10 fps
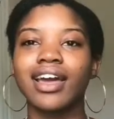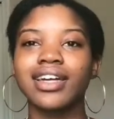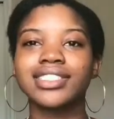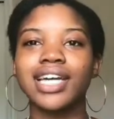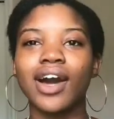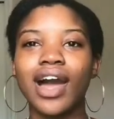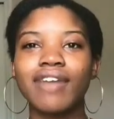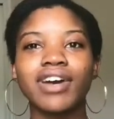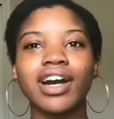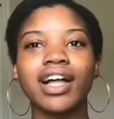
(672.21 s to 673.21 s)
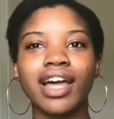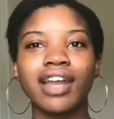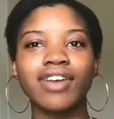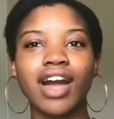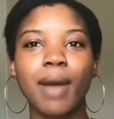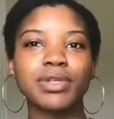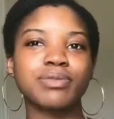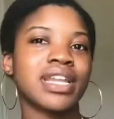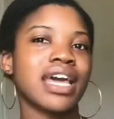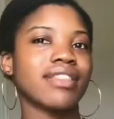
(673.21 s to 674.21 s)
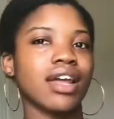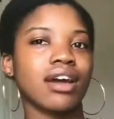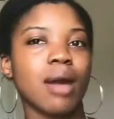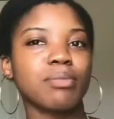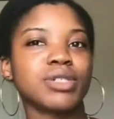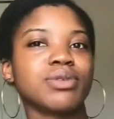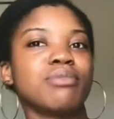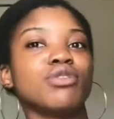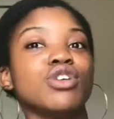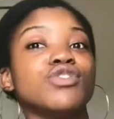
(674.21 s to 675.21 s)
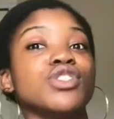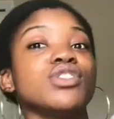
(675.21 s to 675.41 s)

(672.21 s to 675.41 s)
So I felt a lot of accomplishment, and that accomplishment moves you to